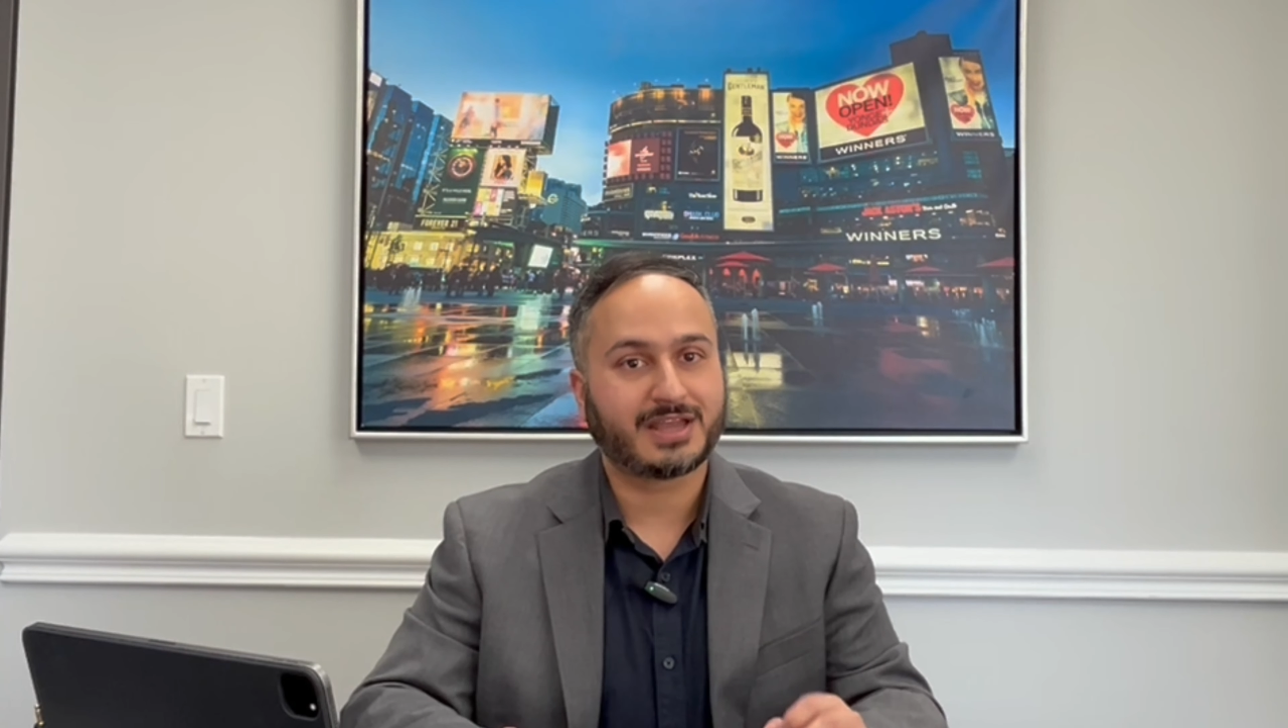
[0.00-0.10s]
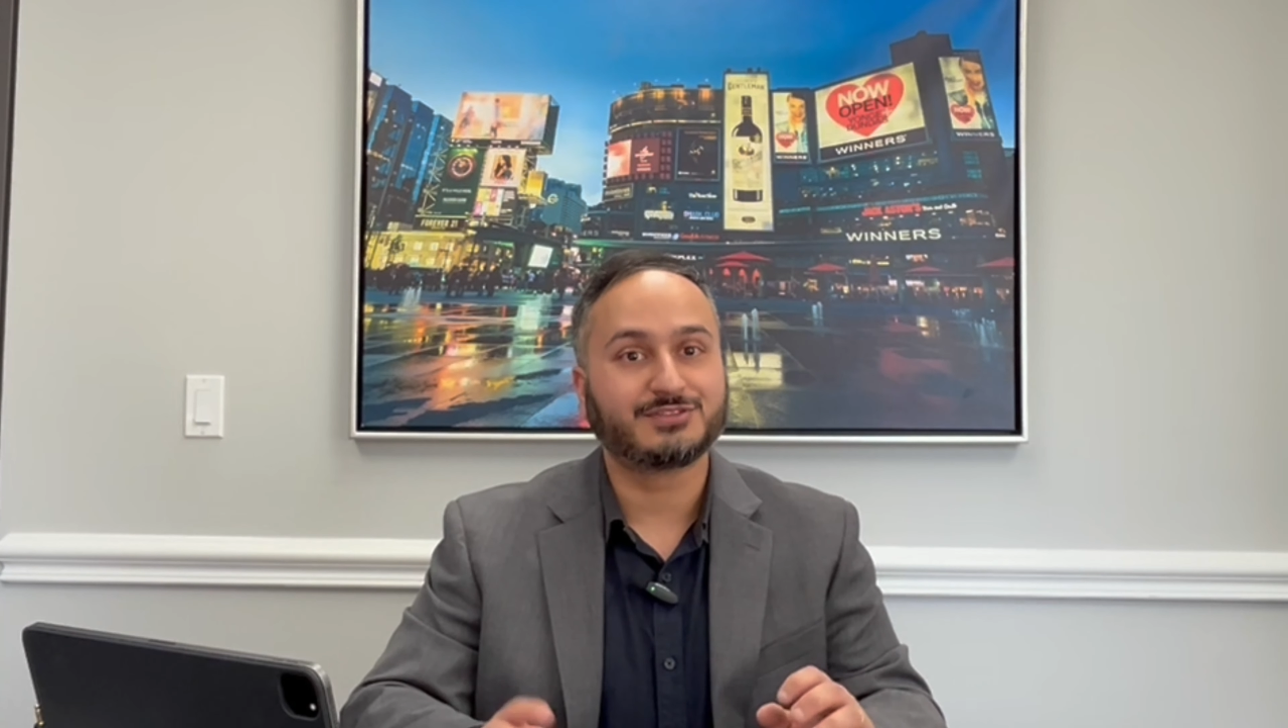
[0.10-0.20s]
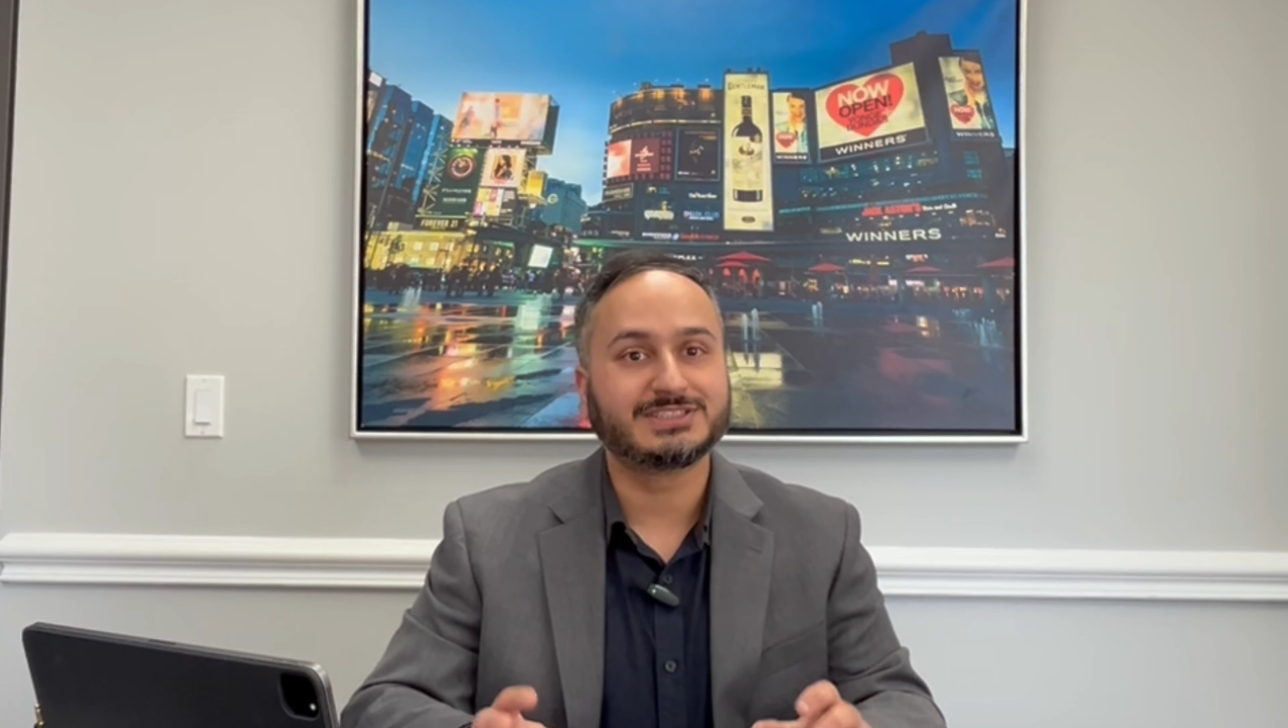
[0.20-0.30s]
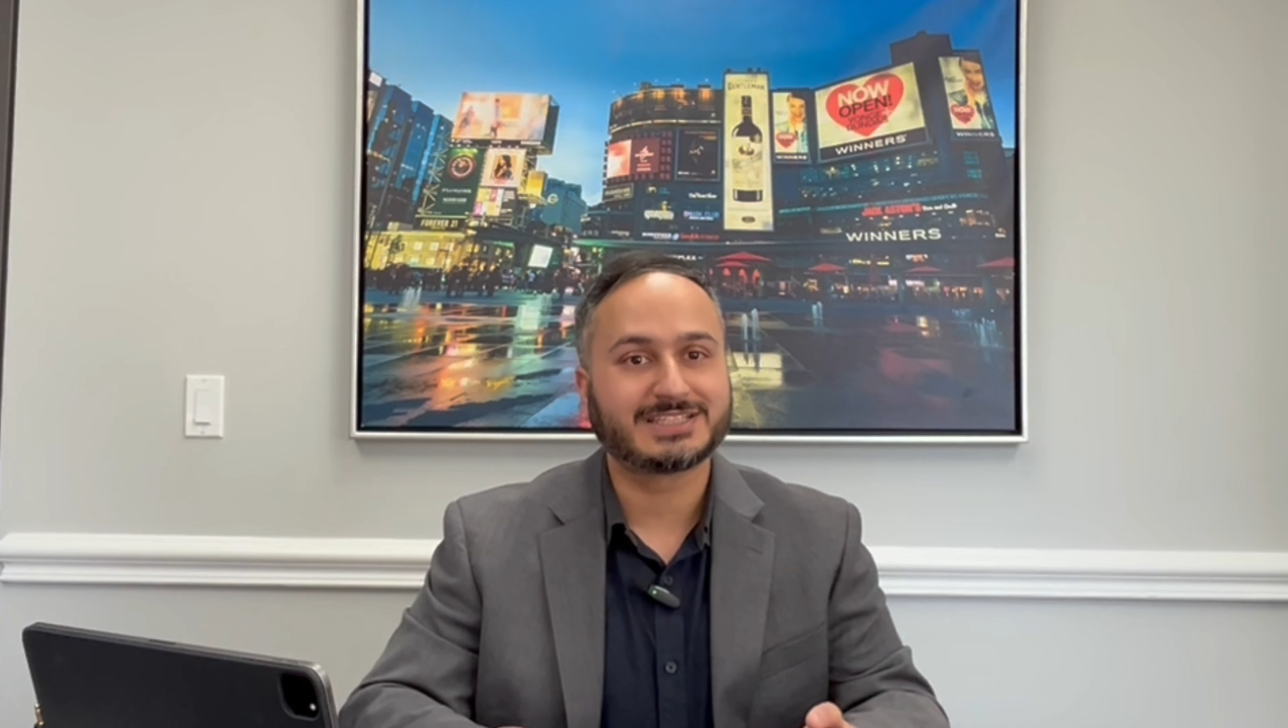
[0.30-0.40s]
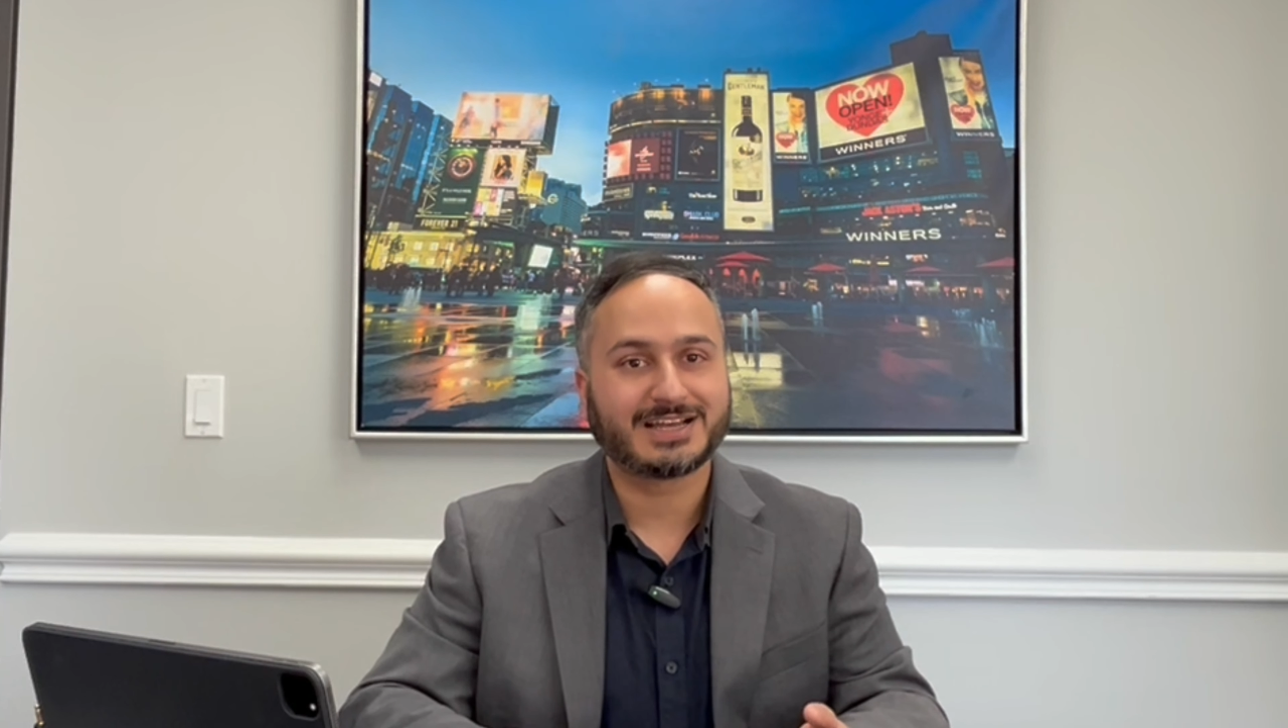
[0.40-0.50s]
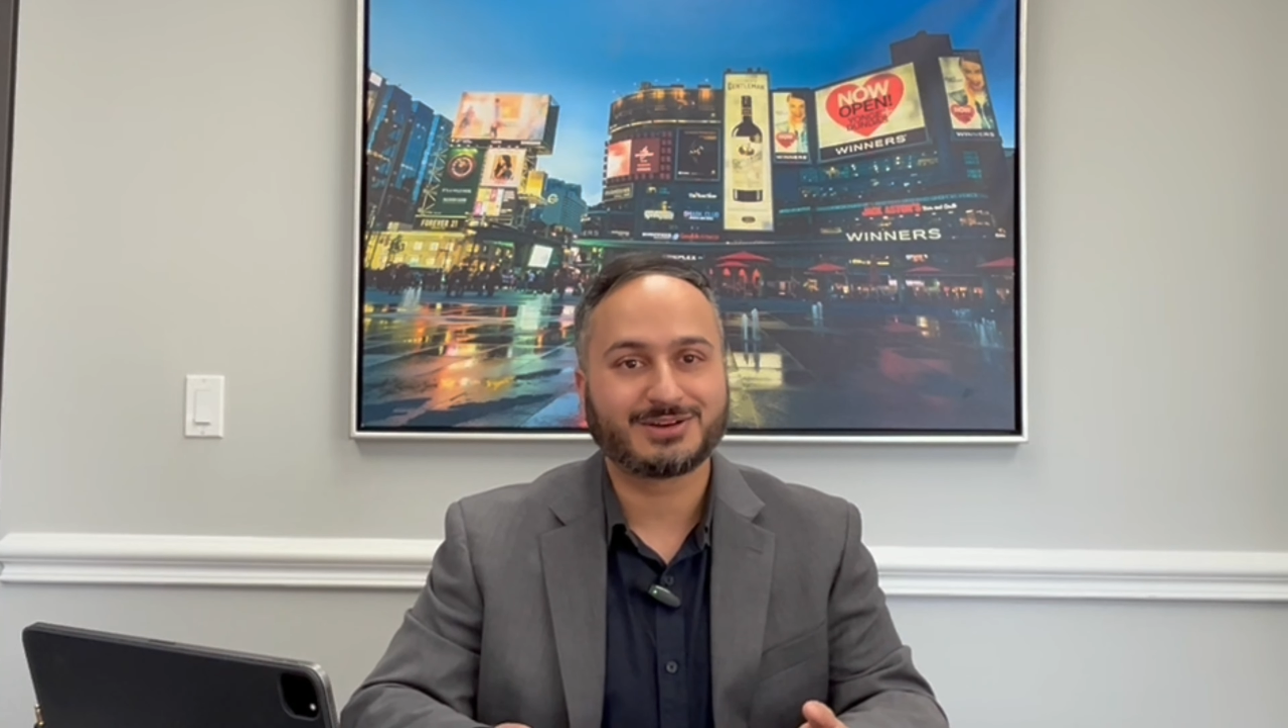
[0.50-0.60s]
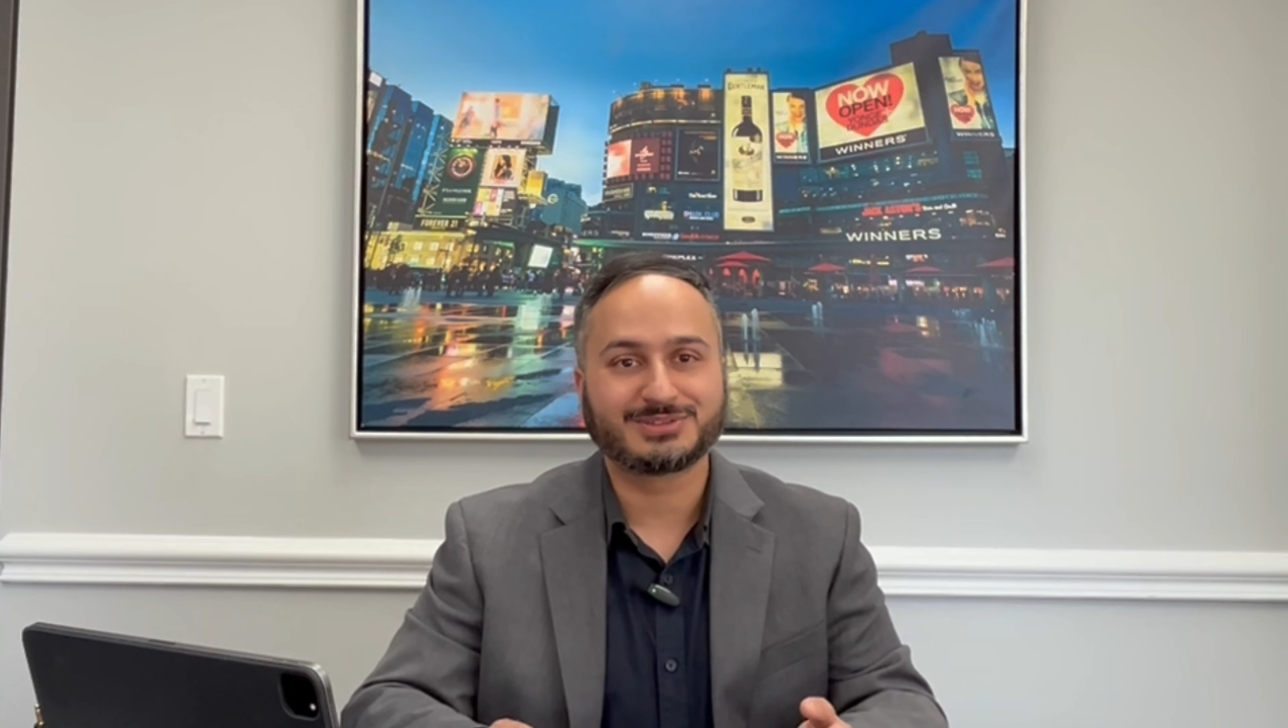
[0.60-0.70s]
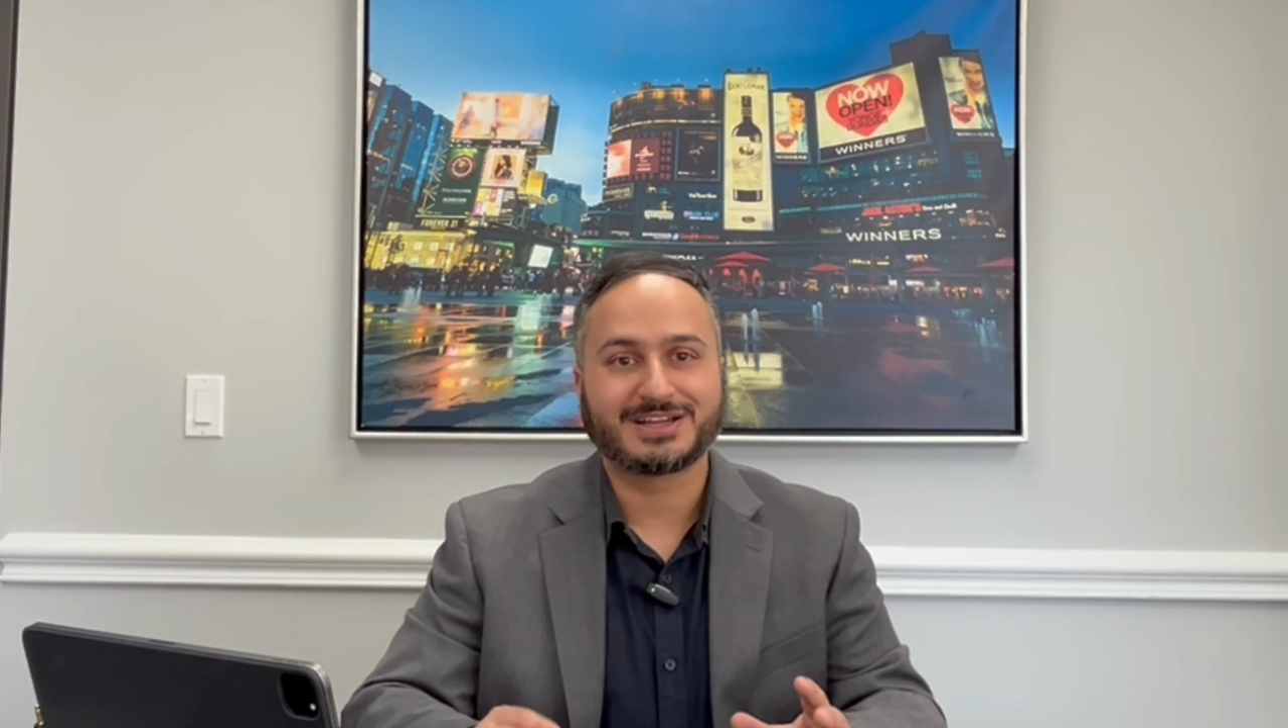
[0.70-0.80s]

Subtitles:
Every town,